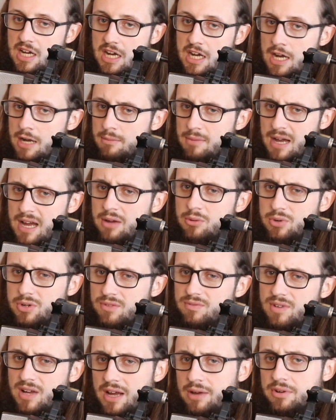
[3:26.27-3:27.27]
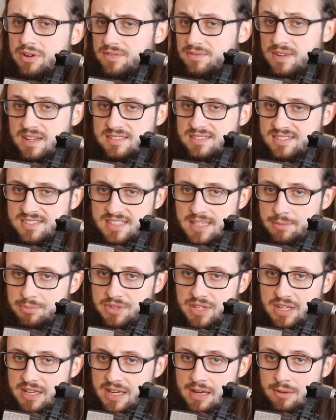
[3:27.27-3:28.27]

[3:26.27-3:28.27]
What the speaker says: I would advise the same thing.